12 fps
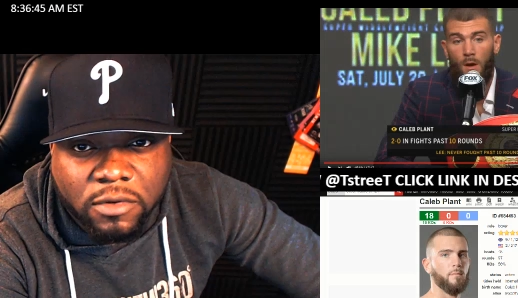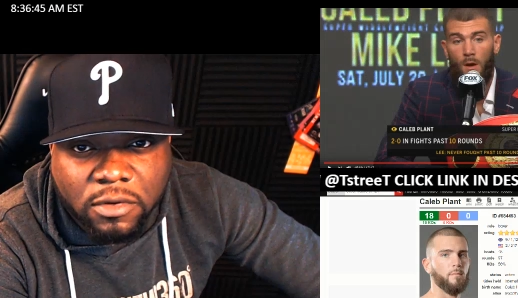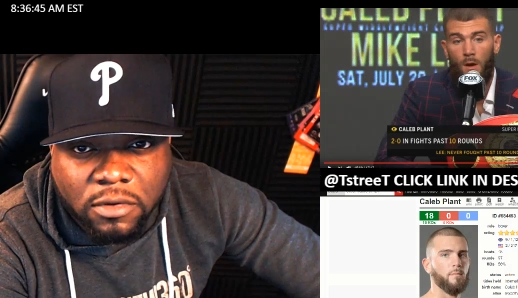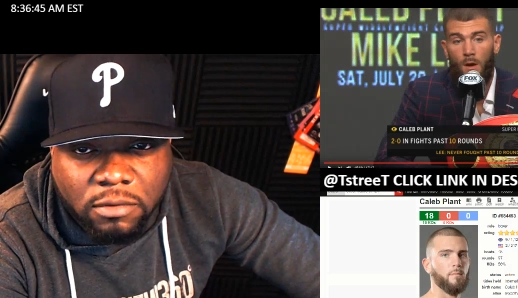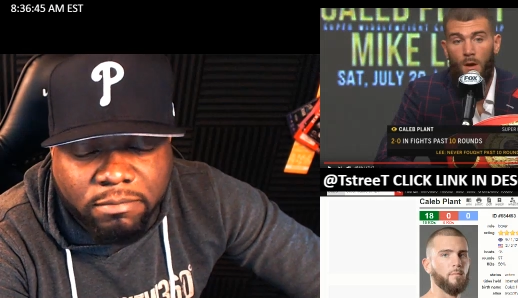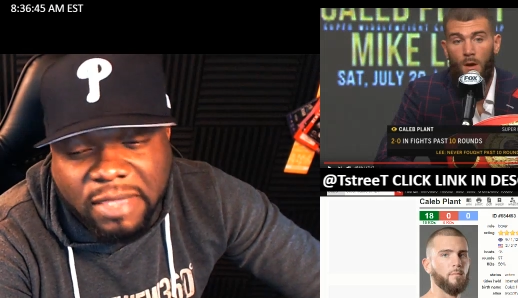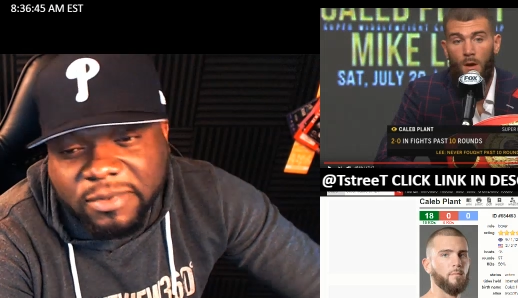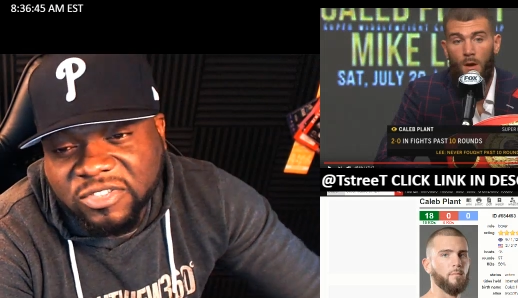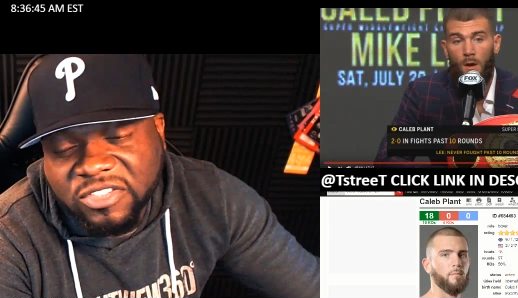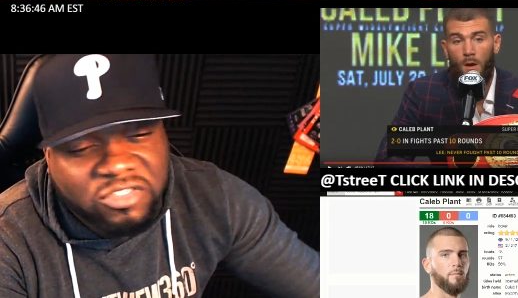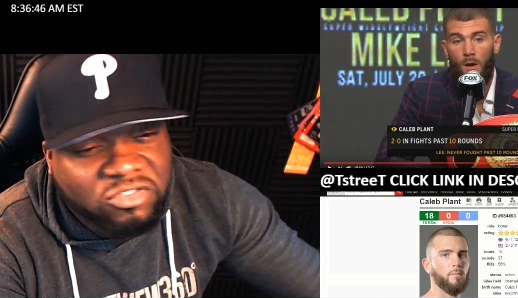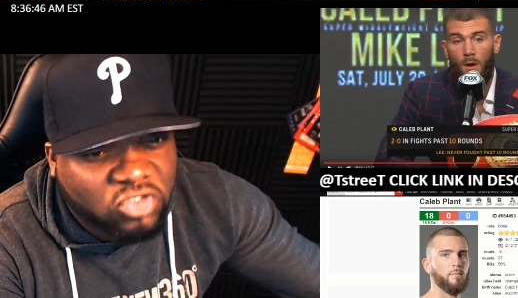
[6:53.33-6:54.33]
Speaker 1: Maybe he's just a
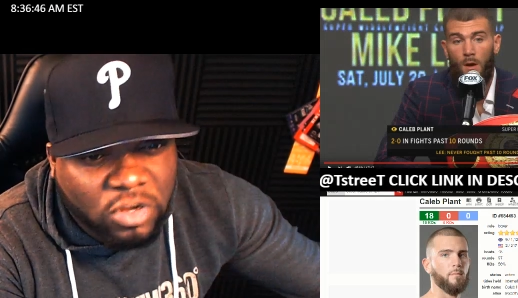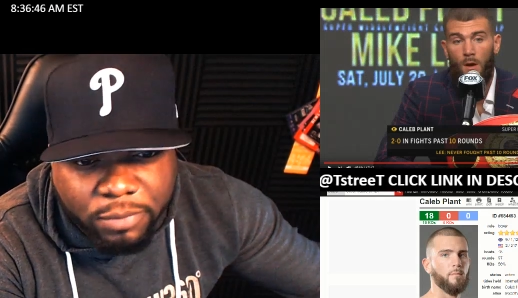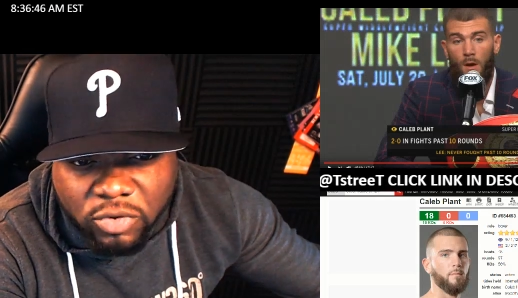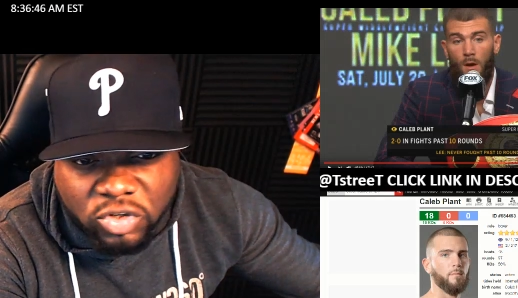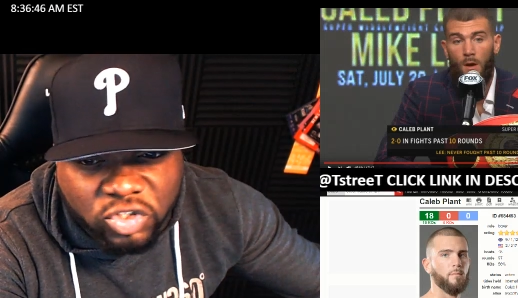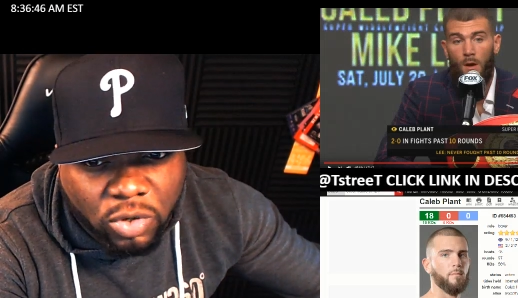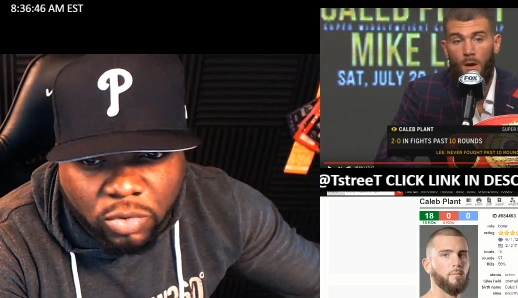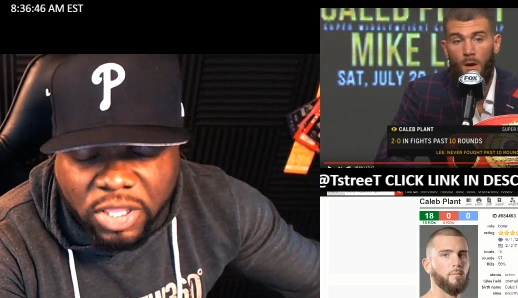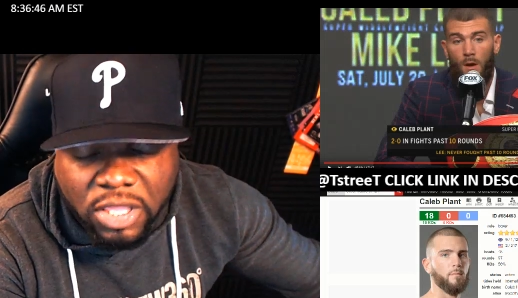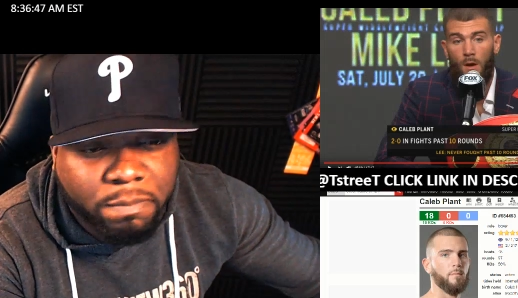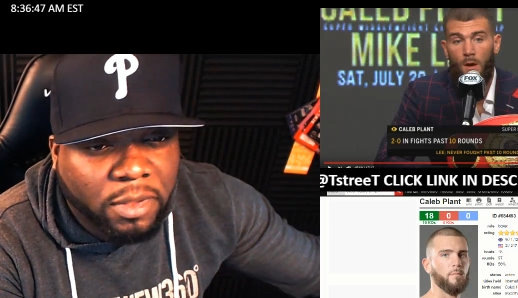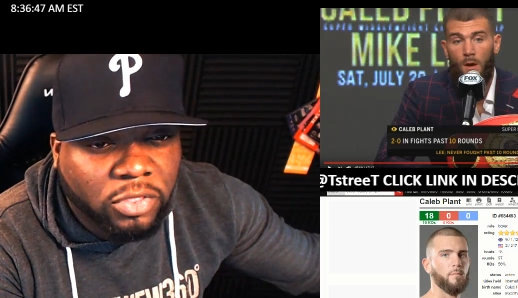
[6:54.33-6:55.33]
chip on the shoulder. He's been
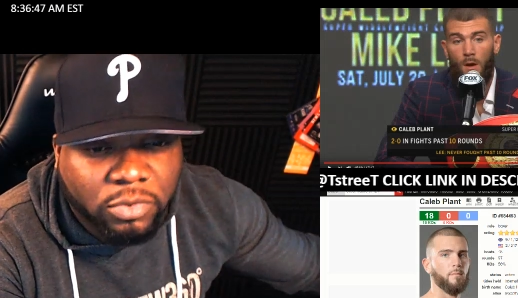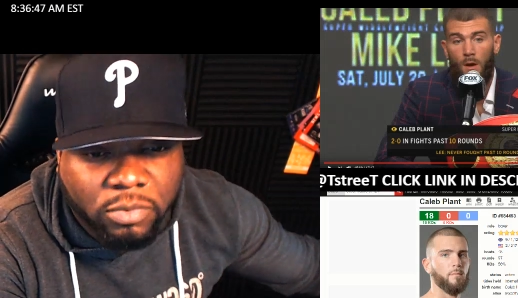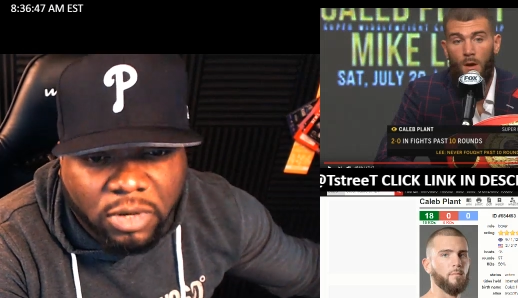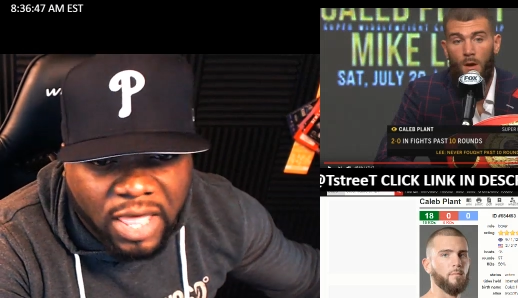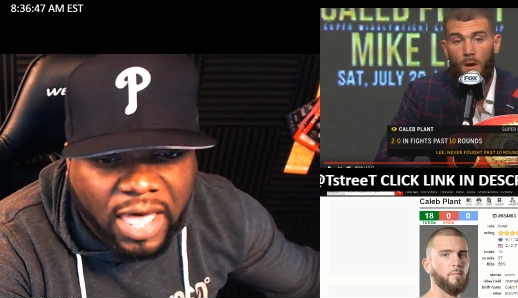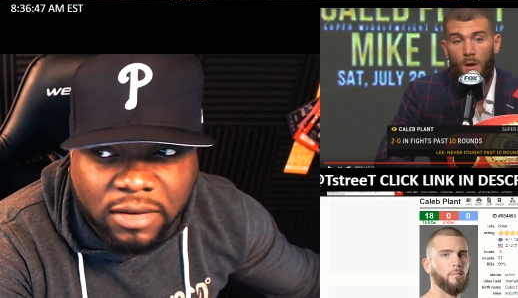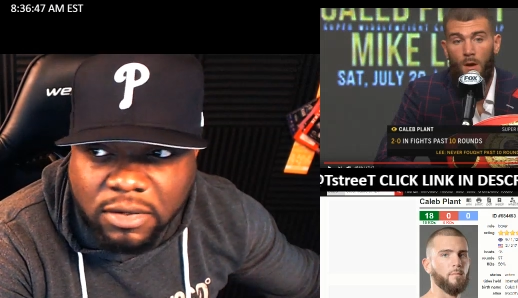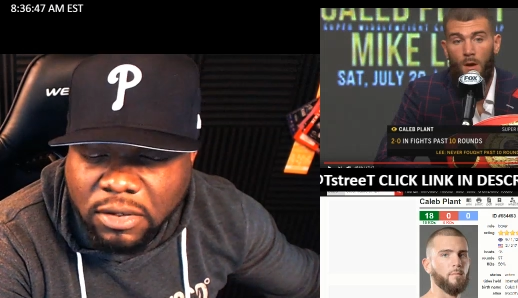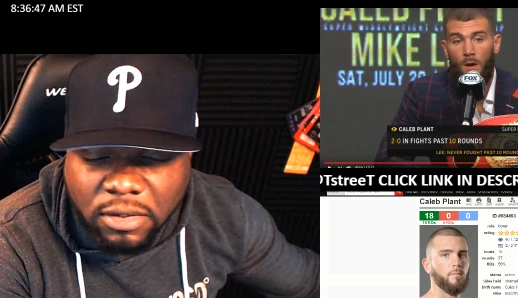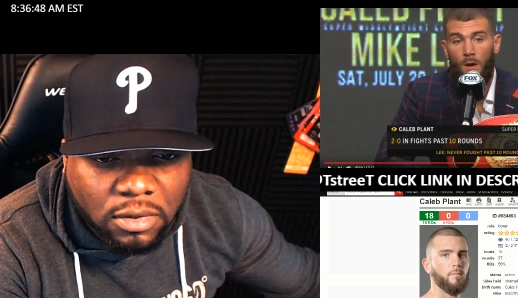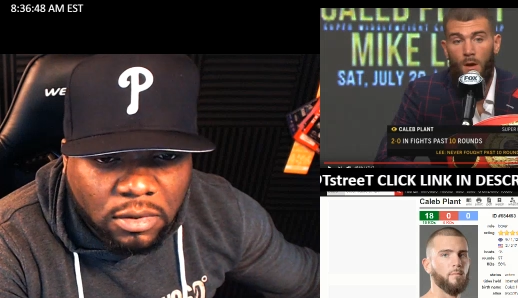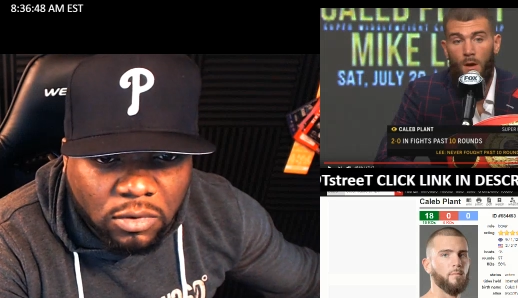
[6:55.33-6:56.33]
through a lot you
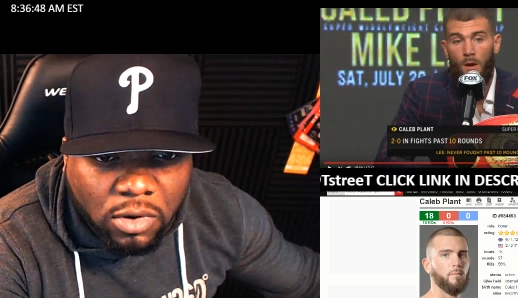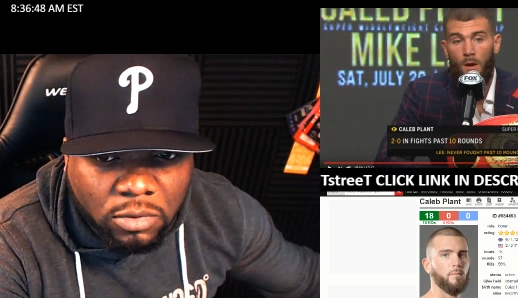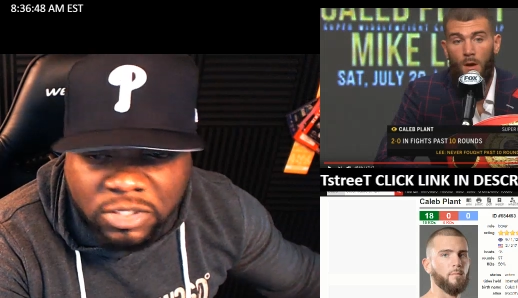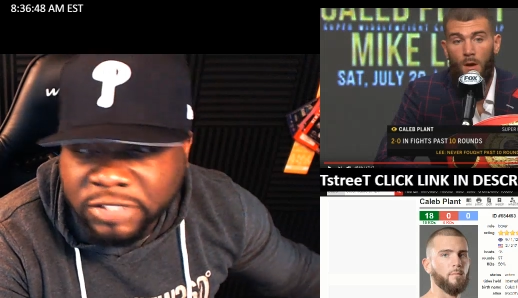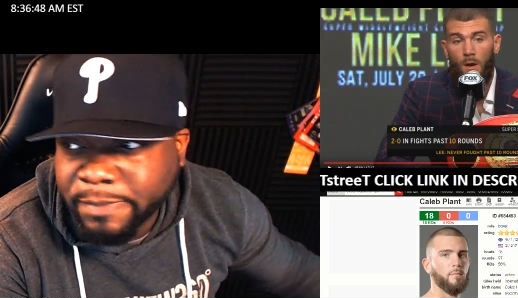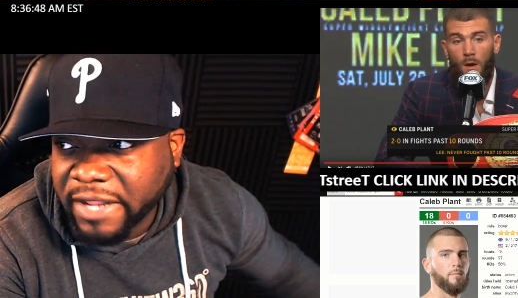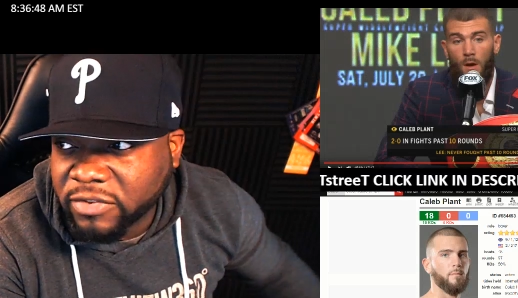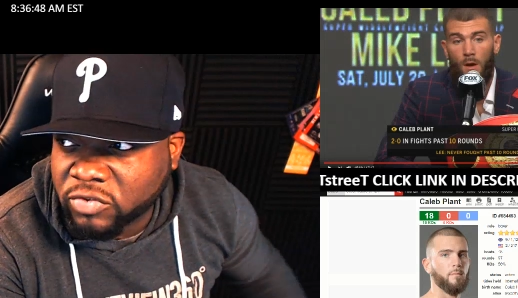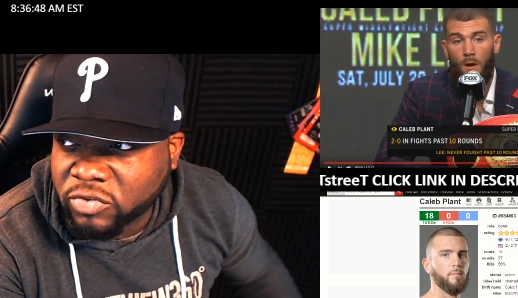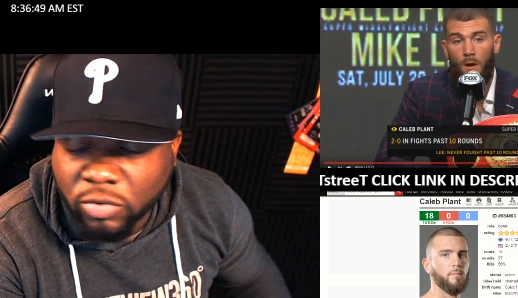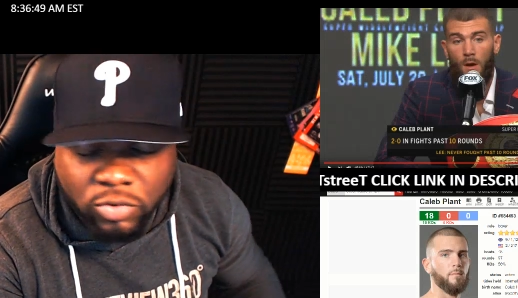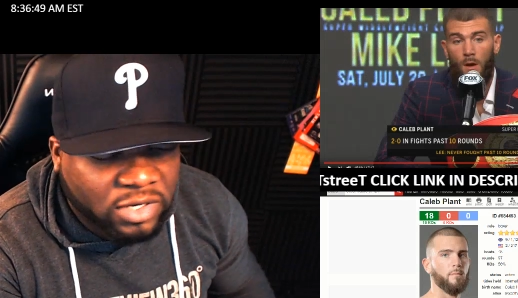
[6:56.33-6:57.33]
know, despite the story
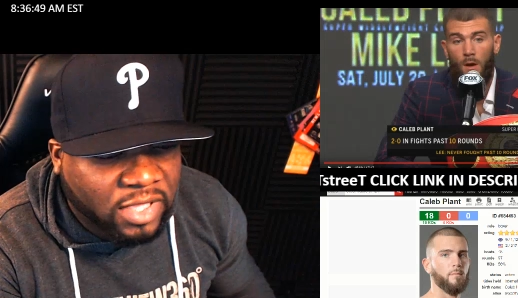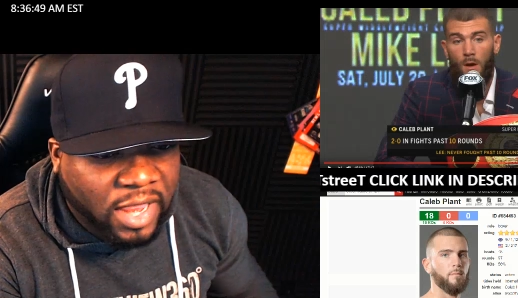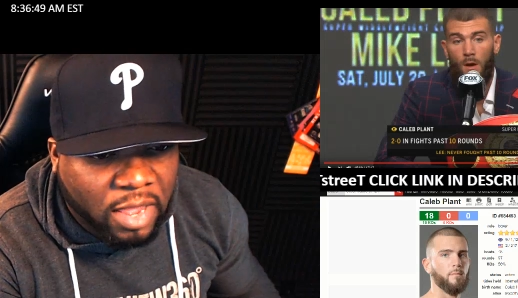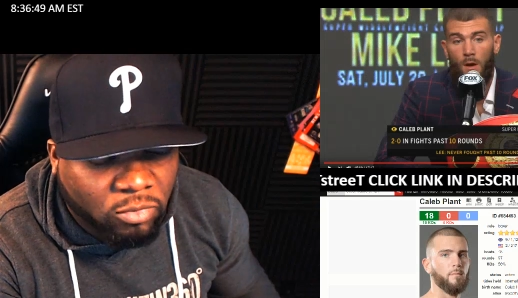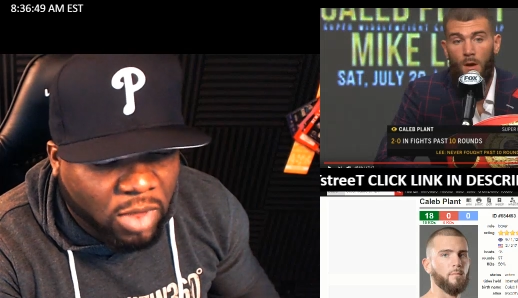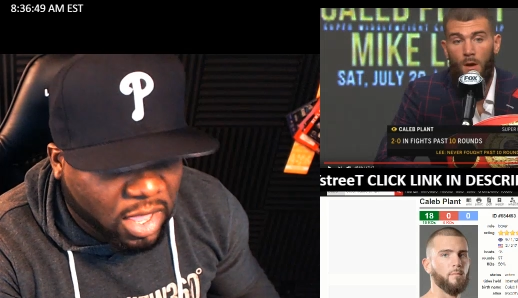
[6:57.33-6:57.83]
that I read.